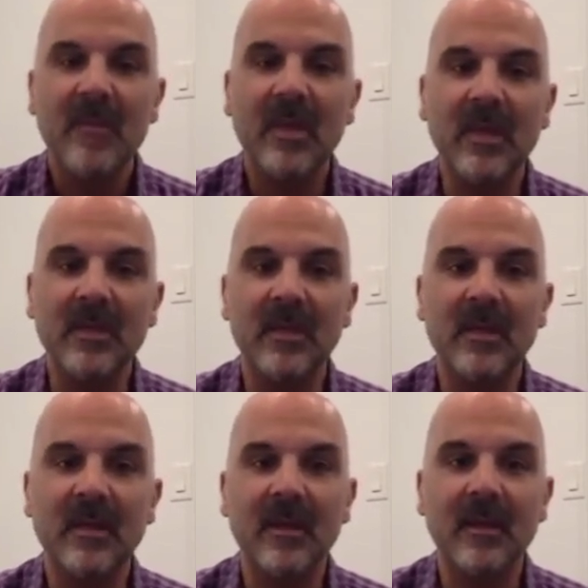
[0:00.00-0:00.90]

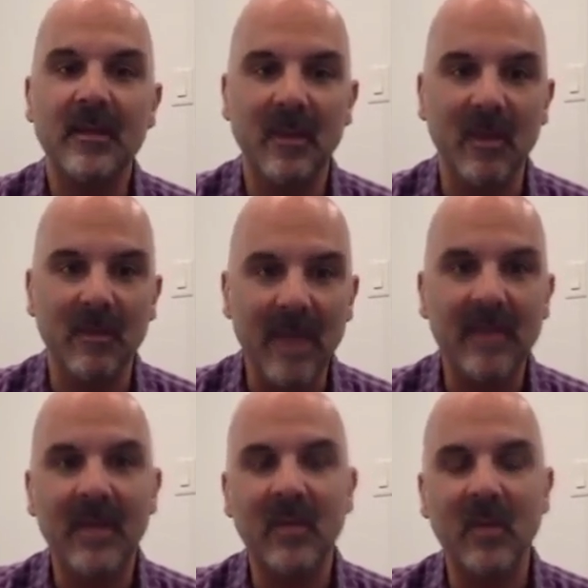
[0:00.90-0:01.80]
because there are
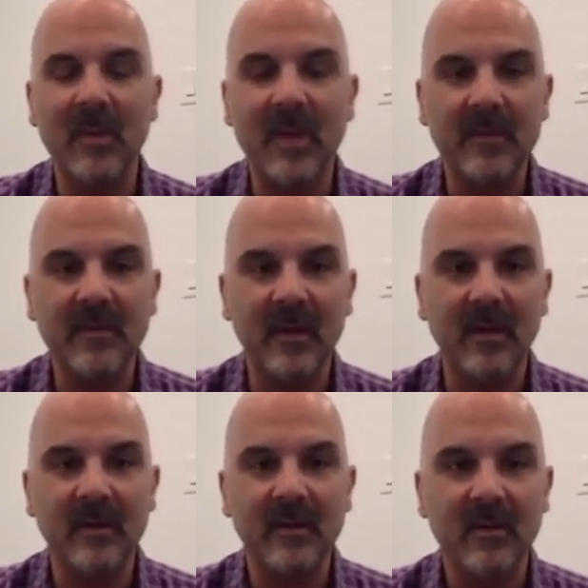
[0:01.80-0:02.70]
many, many women out
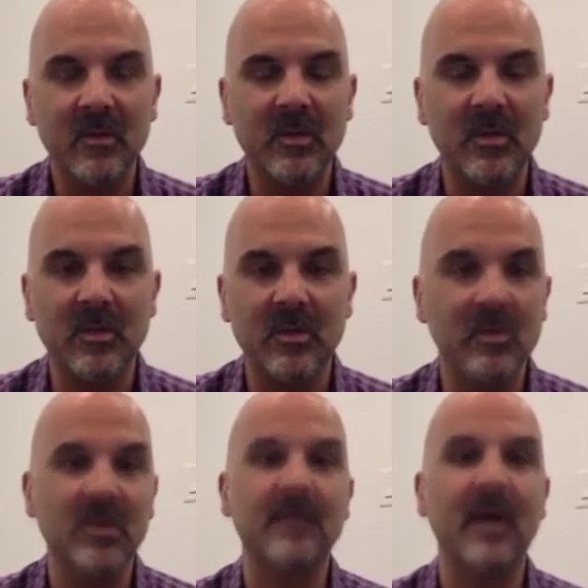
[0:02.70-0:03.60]
there who do, do
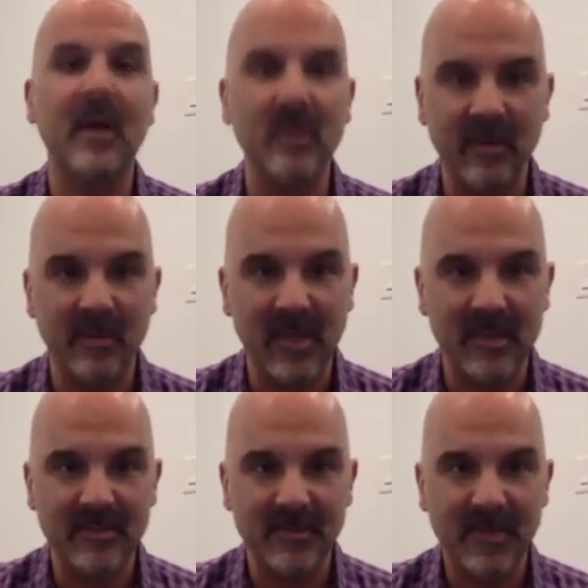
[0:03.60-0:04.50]
just fine with their
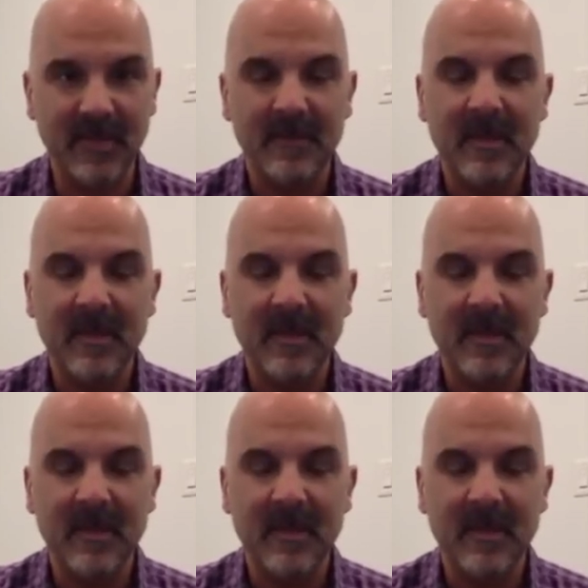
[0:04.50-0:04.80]
implants.